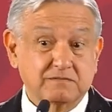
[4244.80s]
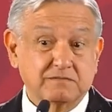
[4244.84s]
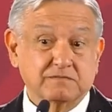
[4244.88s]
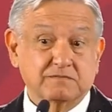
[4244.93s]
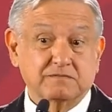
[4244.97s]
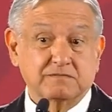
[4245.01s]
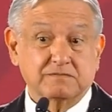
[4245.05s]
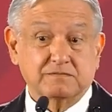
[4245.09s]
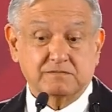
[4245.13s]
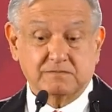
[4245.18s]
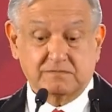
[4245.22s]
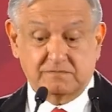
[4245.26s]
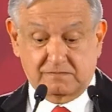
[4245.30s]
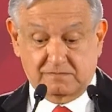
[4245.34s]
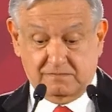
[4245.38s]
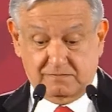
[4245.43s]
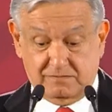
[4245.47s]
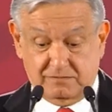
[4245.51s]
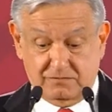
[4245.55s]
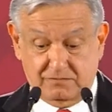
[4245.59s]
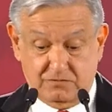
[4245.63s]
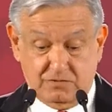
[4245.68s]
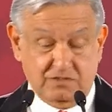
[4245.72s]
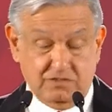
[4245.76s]
proof
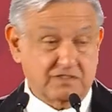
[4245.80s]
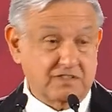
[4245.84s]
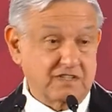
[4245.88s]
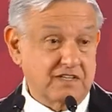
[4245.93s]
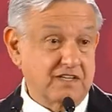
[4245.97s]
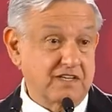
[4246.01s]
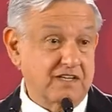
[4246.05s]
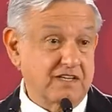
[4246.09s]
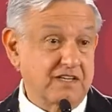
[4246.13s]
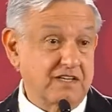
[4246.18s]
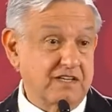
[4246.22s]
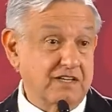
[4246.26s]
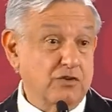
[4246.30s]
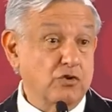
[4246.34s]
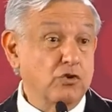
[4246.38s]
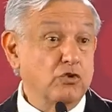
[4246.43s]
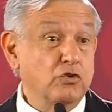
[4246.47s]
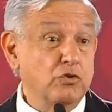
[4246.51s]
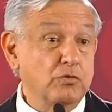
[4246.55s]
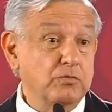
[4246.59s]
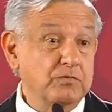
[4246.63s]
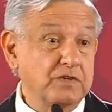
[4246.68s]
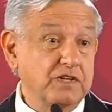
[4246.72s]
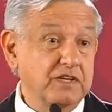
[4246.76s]
that
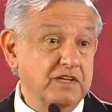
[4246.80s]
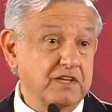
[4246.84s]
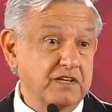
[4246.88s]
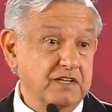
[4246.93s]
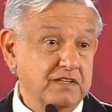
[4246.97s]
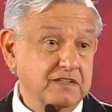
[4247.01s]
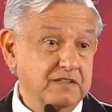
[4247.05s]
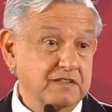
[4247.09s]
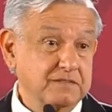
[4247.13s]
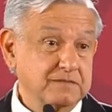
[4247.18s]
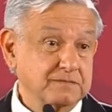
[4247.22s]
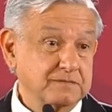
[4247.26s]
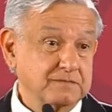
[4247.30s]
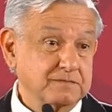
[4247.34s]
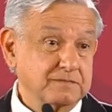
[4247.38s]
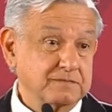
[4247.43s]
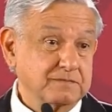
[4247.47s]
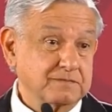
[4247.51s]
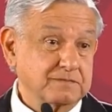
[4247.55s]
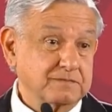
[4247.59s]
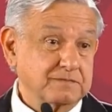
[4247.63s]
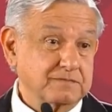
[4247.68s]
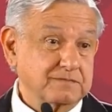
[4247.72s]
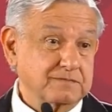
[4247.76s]
that our
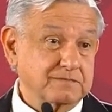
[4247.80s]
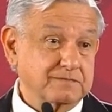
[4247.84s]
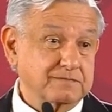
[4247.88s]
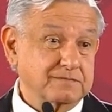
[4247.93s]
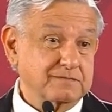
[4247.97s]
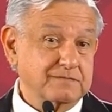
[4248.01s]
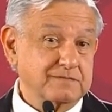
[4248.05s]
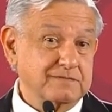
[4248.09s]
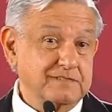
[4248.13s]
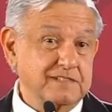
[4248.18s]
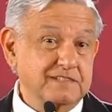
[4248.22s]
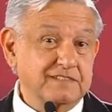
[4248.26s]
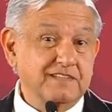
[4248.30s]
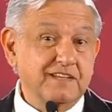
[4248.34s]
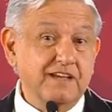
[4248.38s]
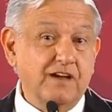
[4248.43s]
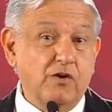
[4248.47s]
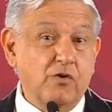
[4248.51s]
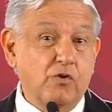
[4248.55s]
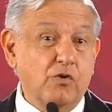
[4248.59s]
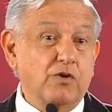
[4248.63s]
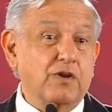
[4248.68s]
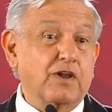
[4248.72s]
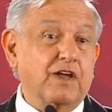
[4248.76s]
economy is doing
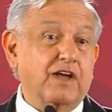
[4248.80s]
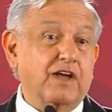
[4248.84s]
well